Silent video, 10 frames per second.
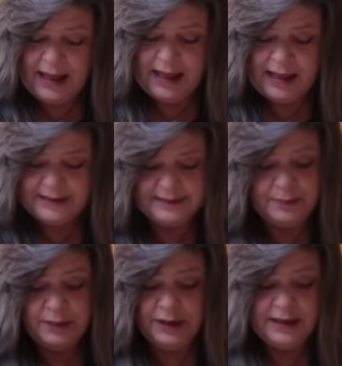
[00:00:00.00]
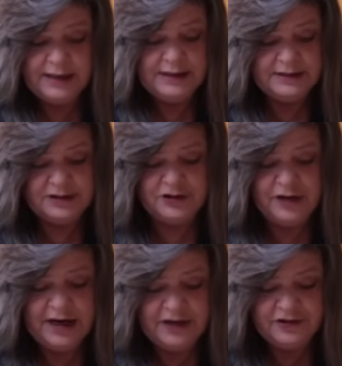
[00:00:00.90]
Somebody is
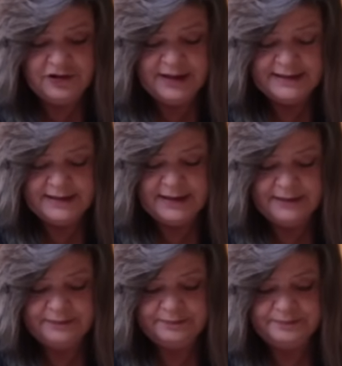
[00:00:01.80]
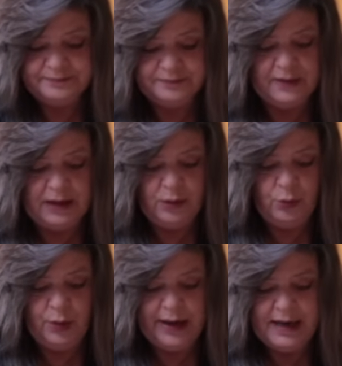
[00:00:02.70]
strategizing,
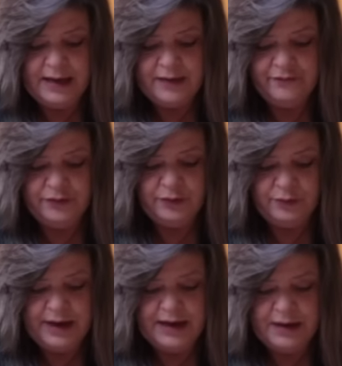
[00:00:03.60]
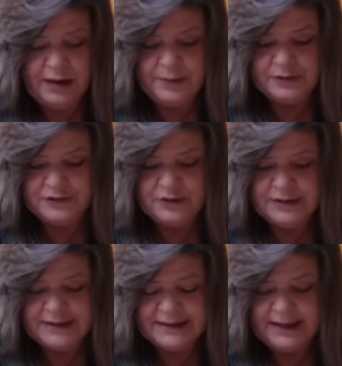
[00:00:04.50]
waiting for the right
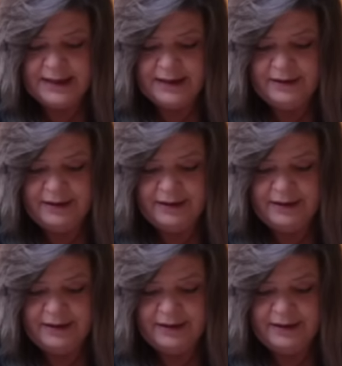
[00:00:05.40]
opportunity here.